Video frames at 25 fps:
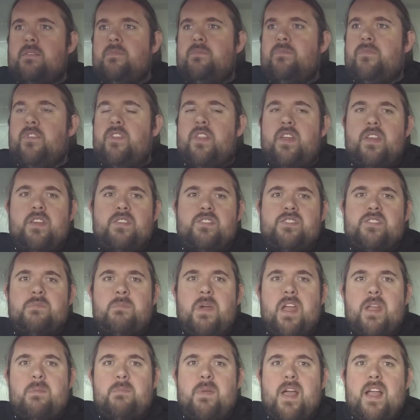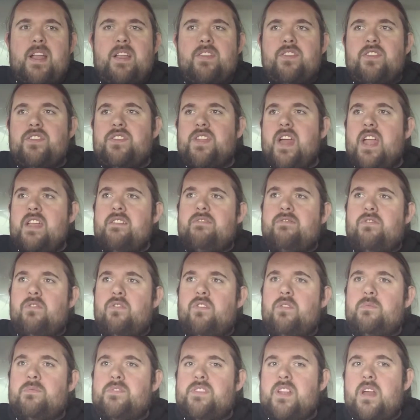that they used to make back in the day
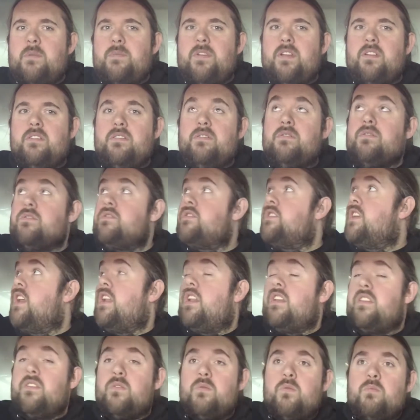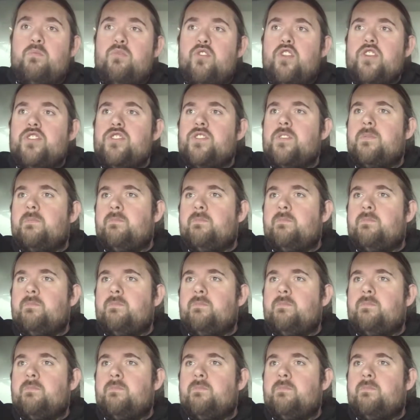for them. So that'd be good. I'm just going under a bridge.